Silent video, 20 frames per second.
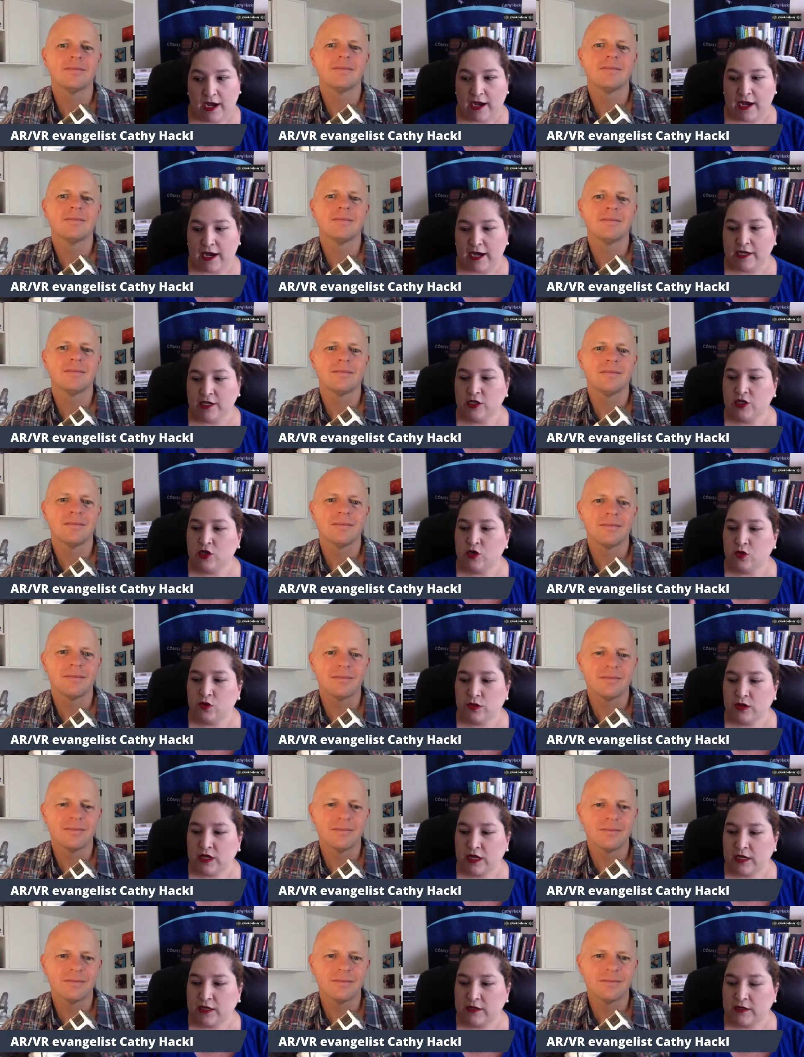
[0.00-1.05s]
Speaker 1: I do
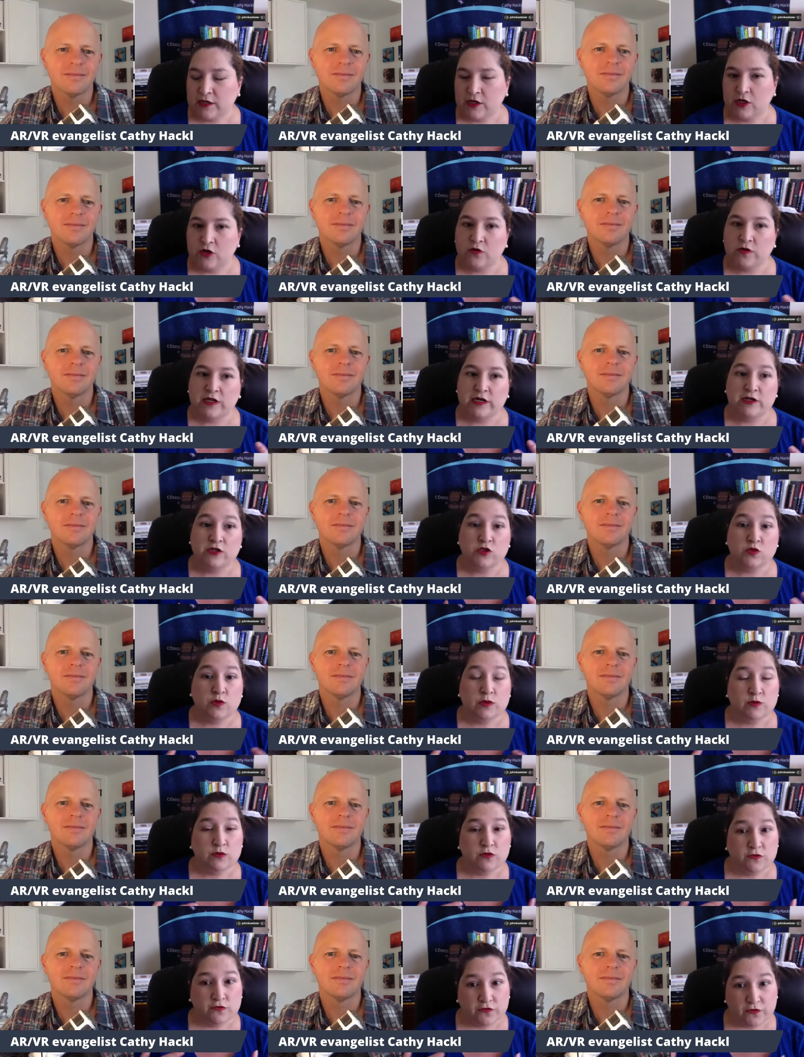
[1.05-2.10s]
think that, you know, that as we
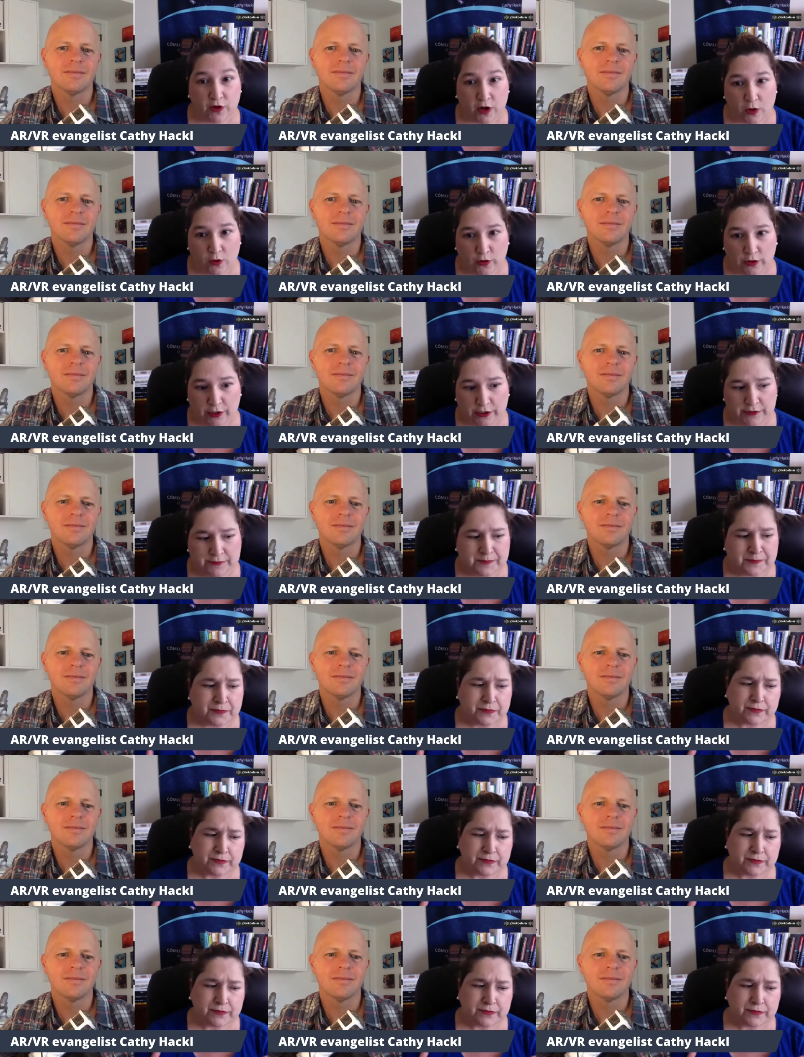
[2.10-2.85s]
move forward,